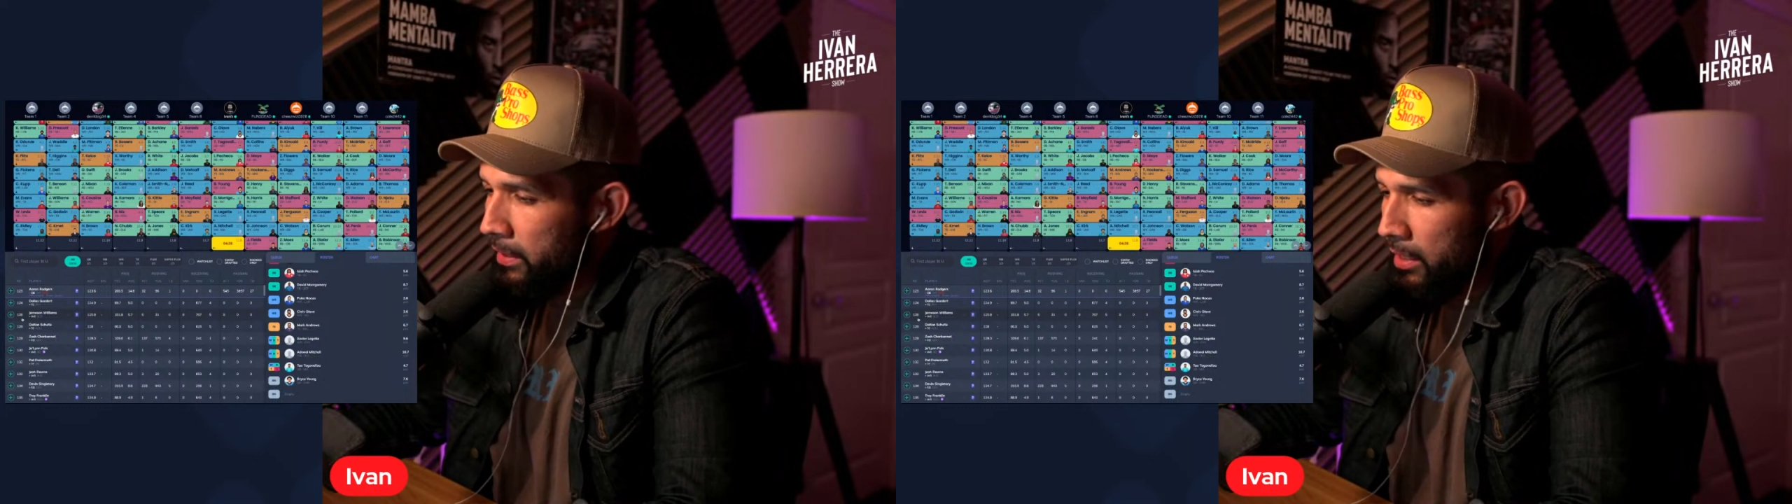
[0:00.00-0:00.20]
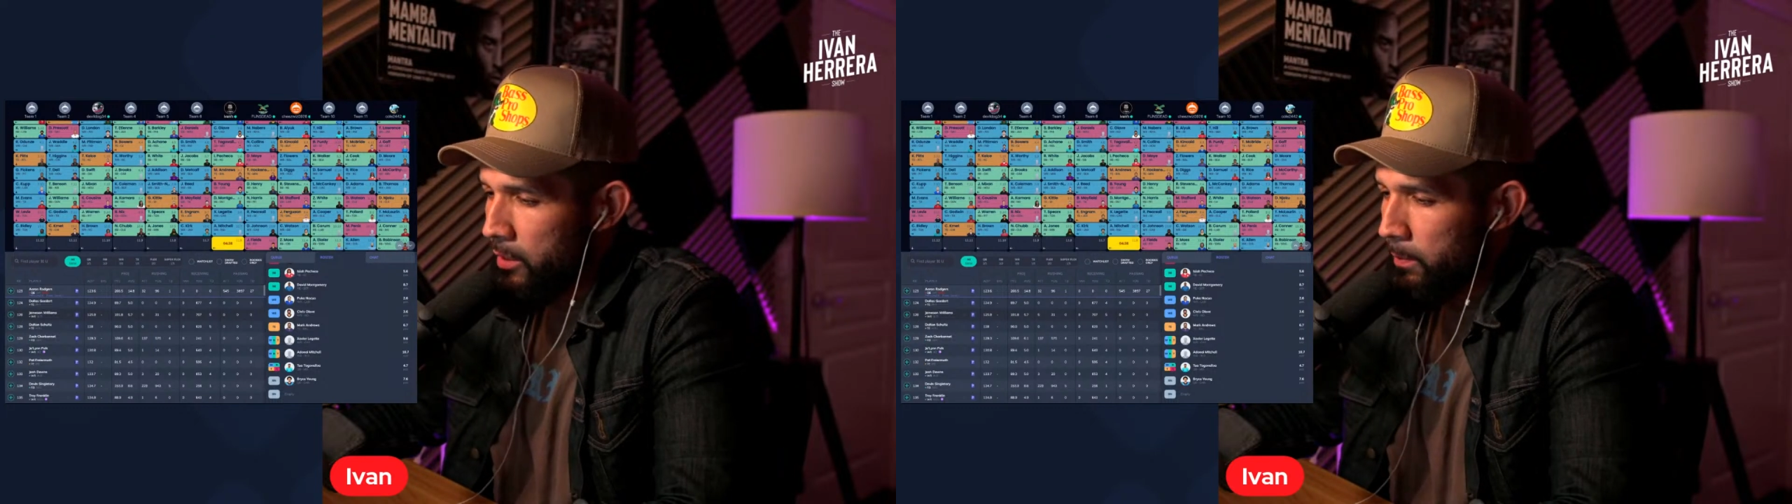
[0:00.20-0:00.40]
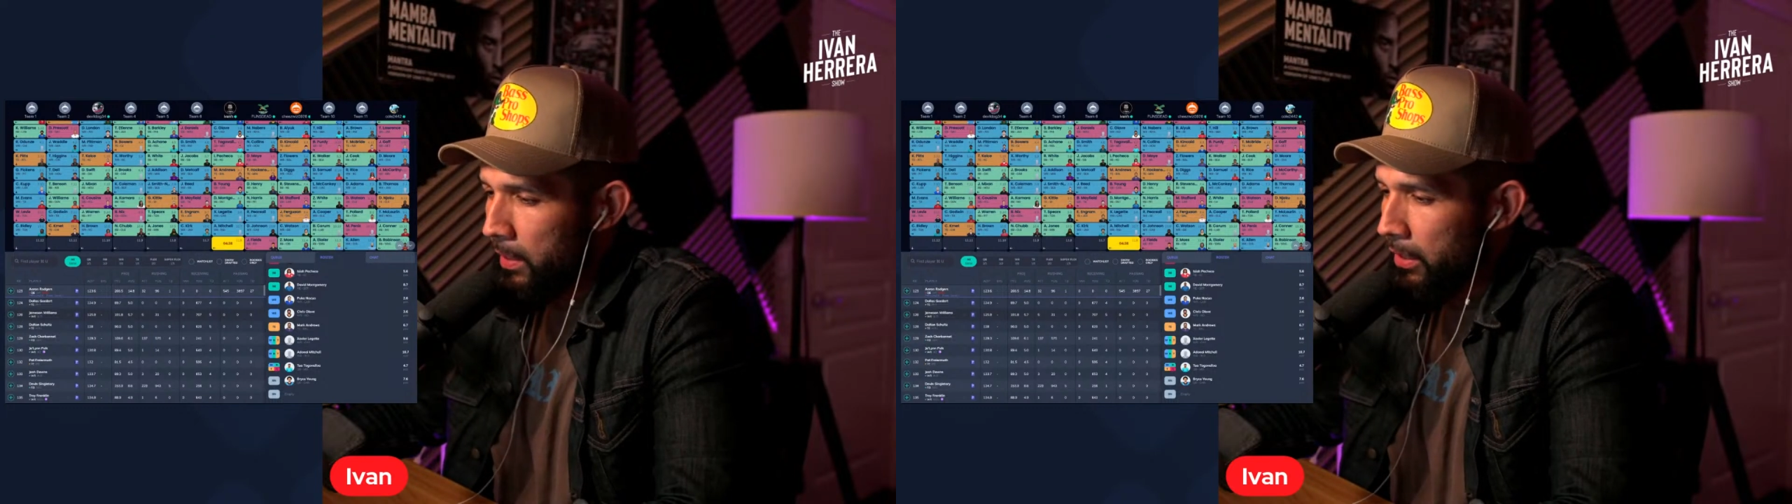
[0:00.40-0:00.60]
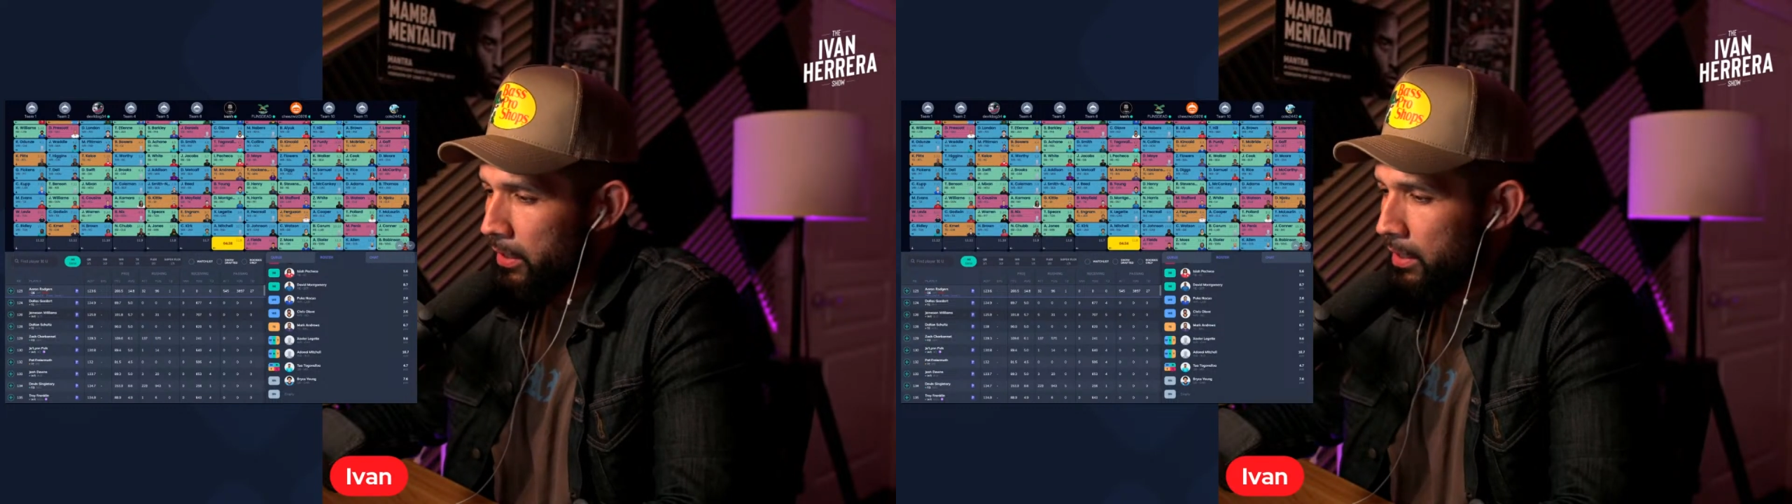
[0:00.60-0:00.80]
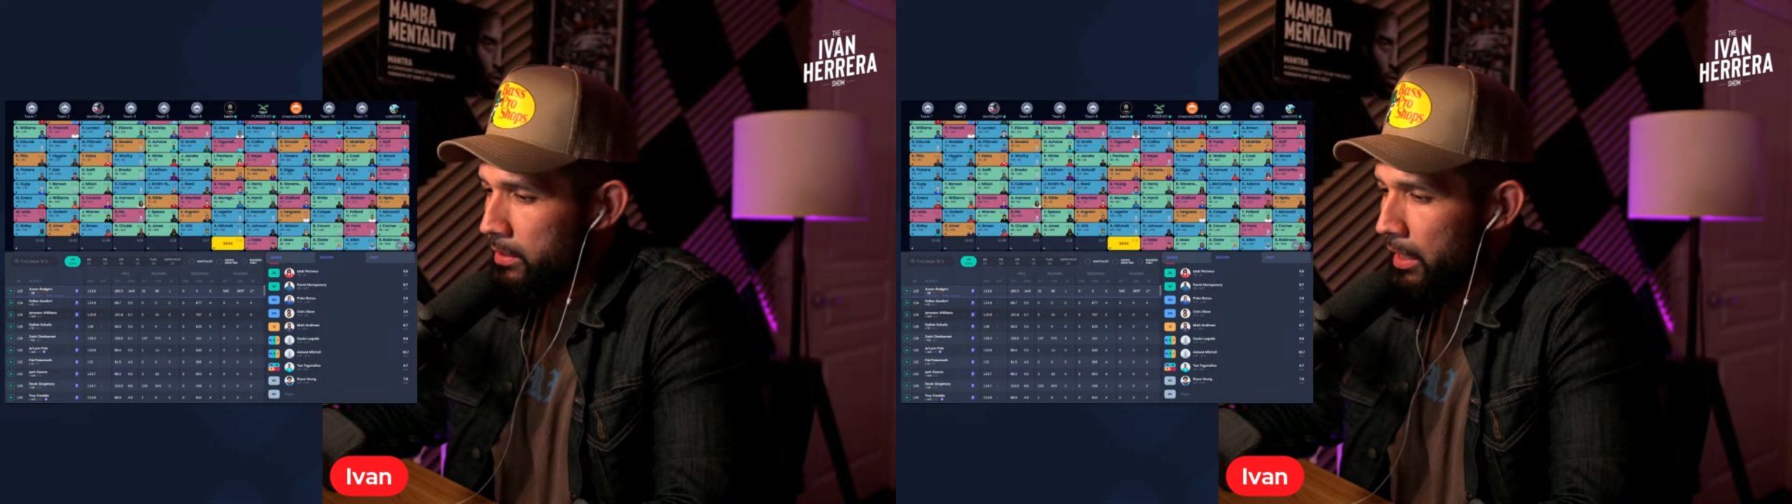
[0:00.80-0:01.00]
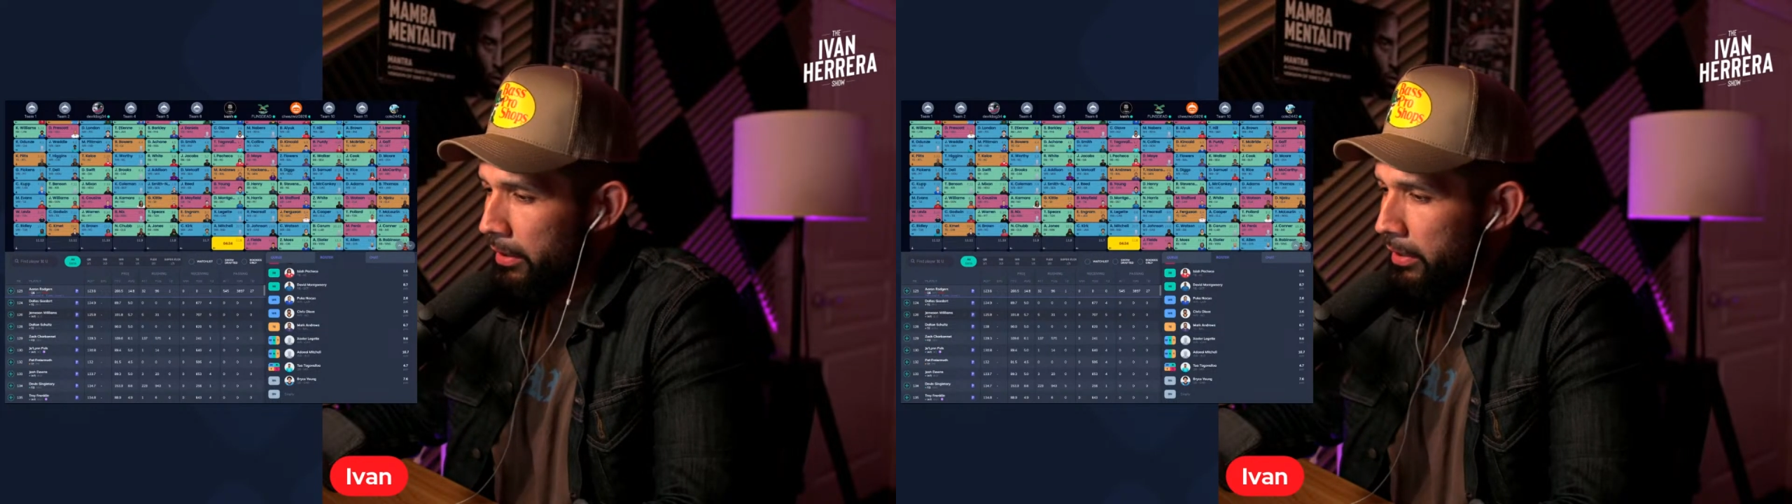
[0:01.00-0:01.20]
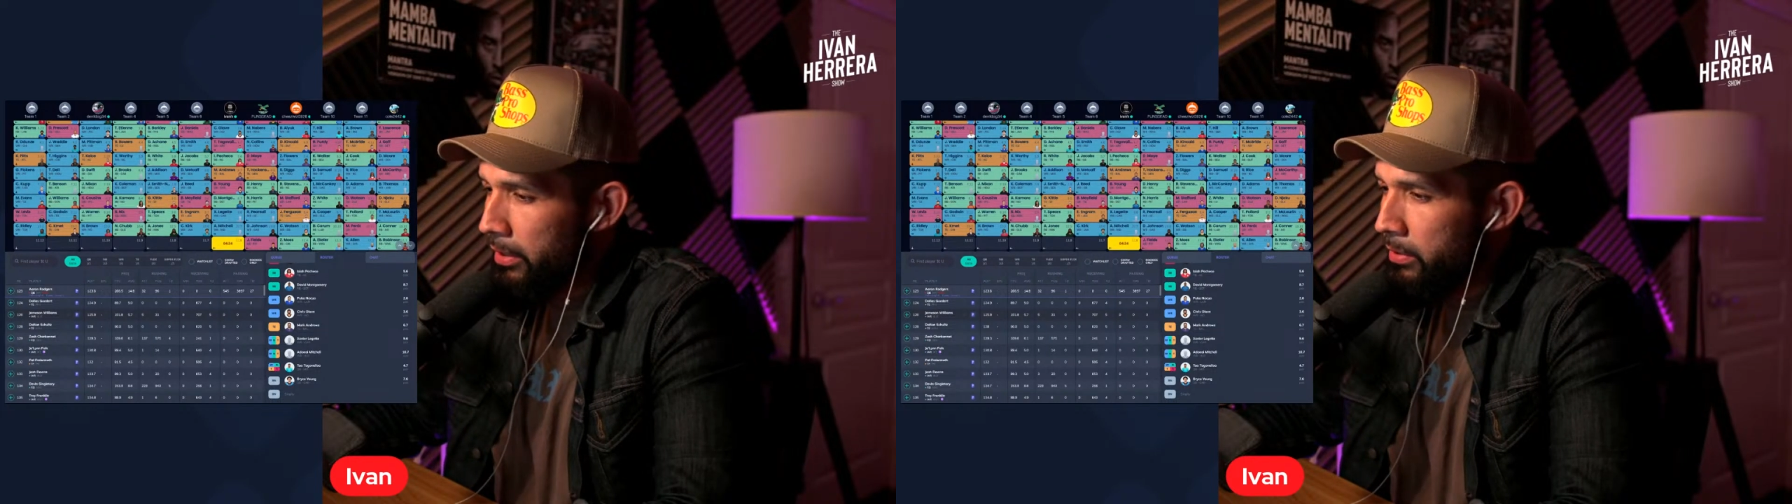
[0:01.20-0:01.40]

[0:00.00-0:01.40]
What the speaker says: excites me here in this area.